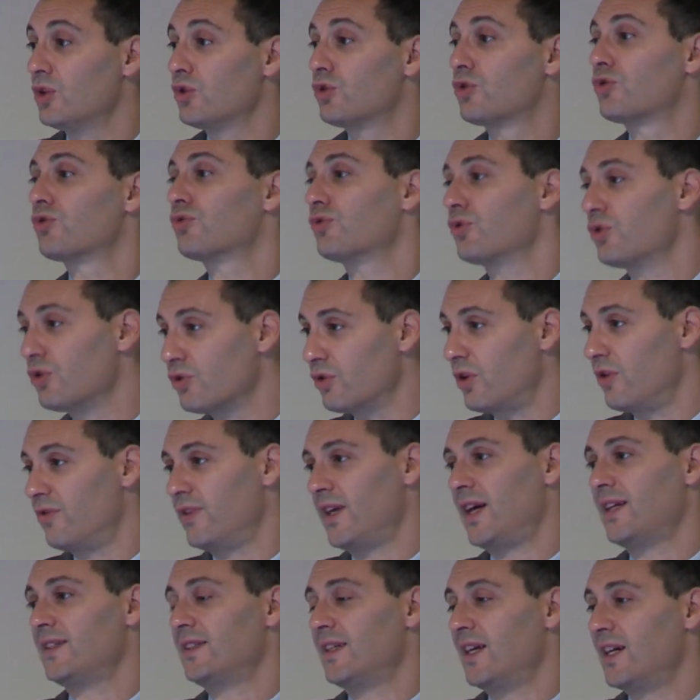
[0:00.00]
draw on
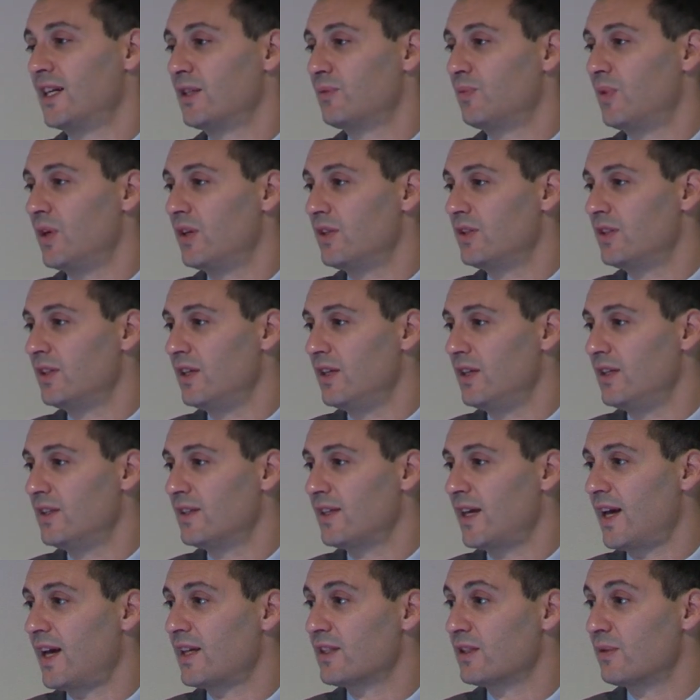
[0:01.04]
that
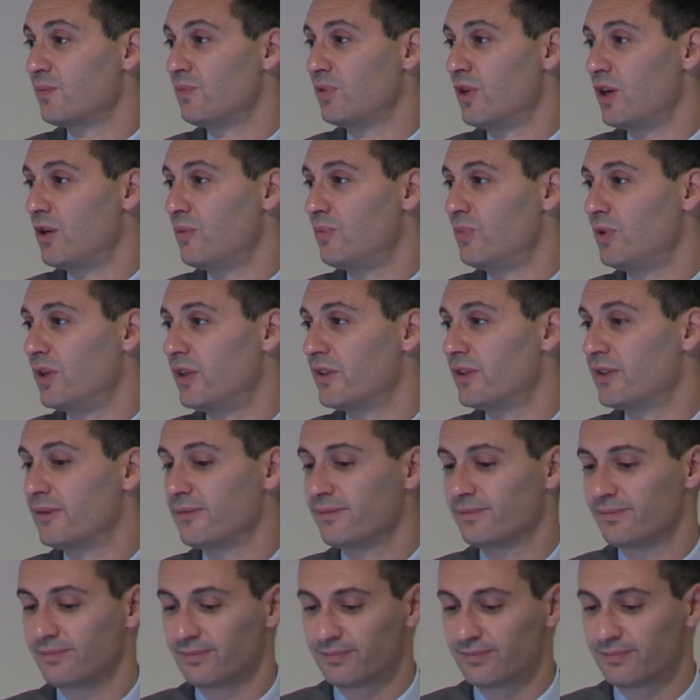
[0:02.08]
expertise as appropriate.